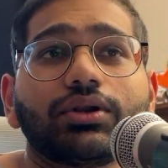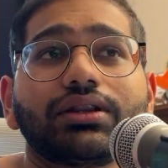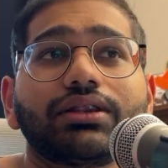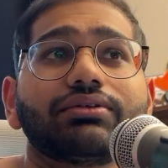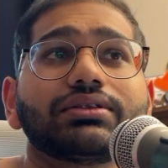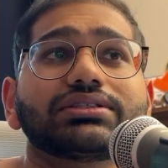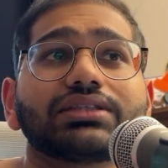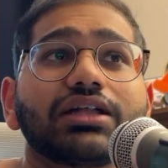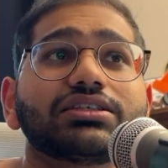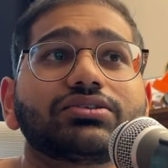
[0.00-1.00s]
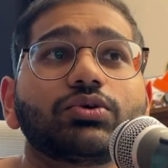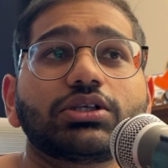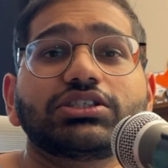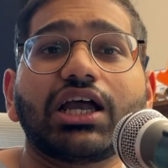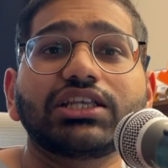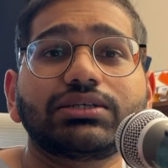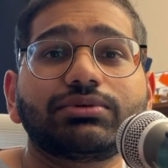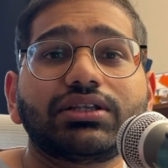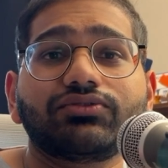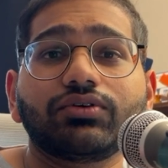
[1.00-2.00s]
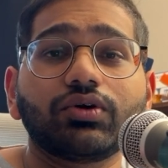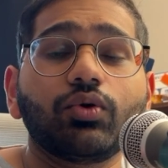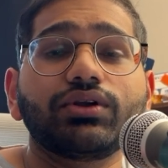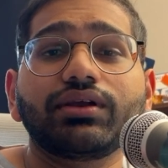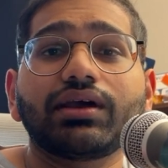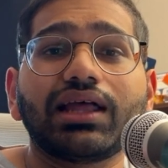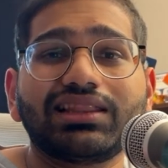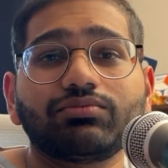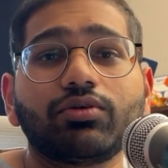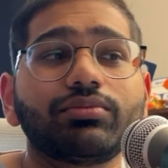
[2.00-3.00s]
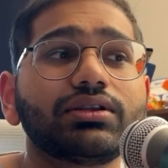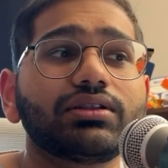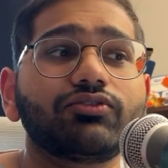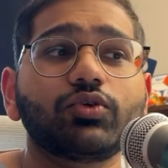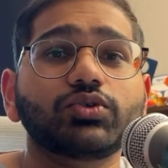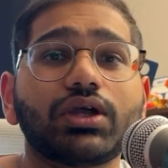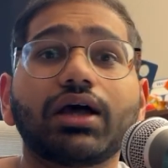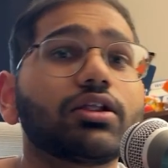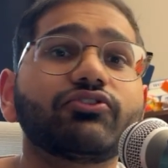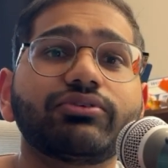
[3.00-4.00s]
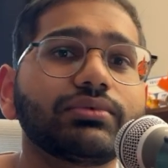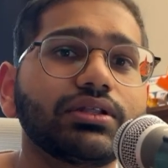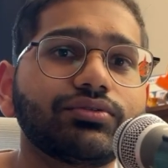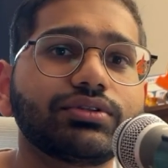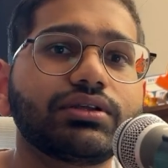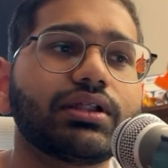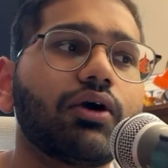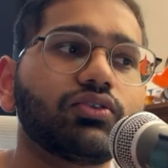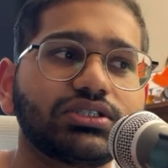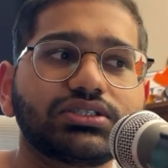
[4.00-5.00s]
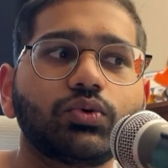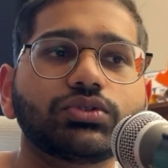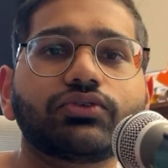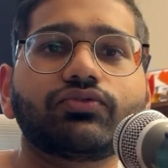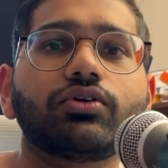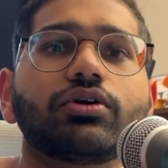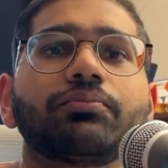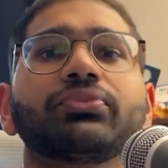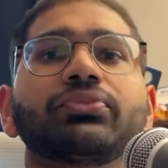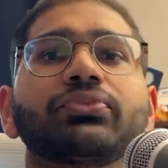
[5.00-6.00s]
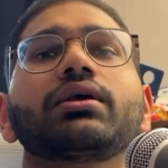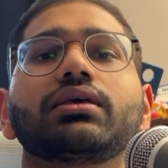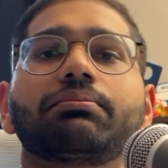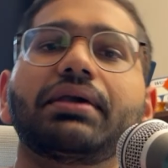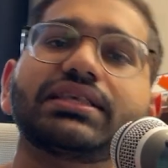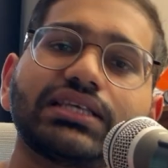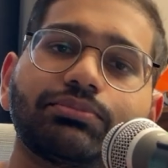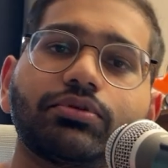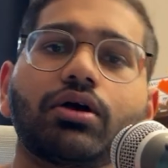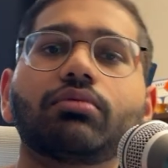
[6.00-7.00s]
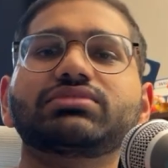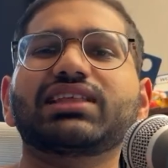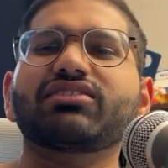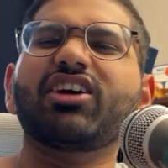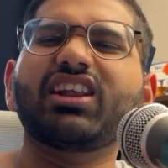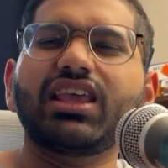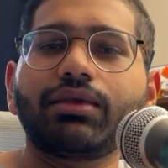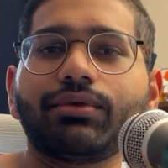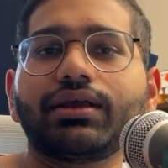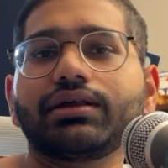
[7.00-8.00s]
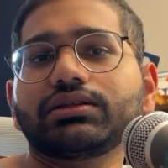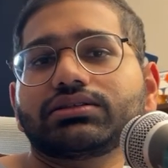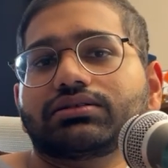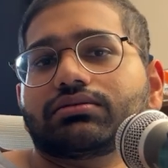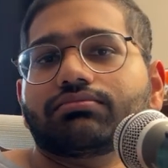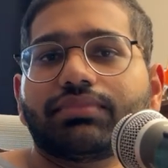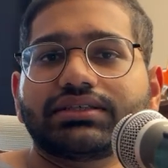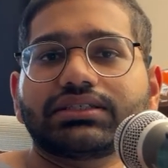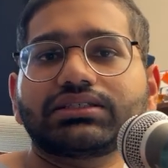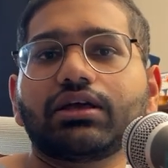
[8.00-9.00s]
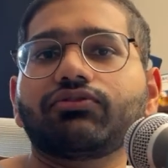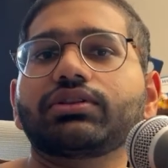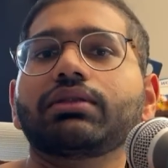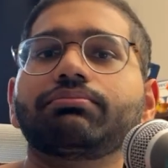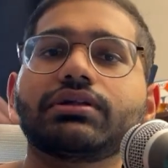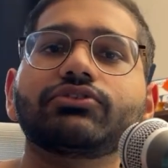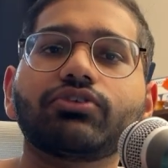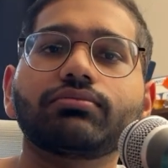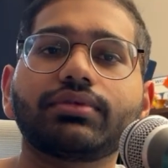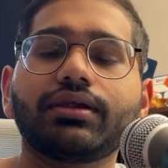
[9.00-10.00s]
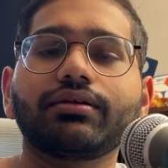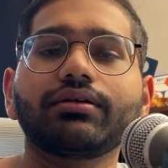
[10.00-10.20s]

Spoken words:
even start using ChatGPT for coding at the moment if you are not familiar with it. I would just use it for your basic prompts like writing emails, basic stuff, and then build from there.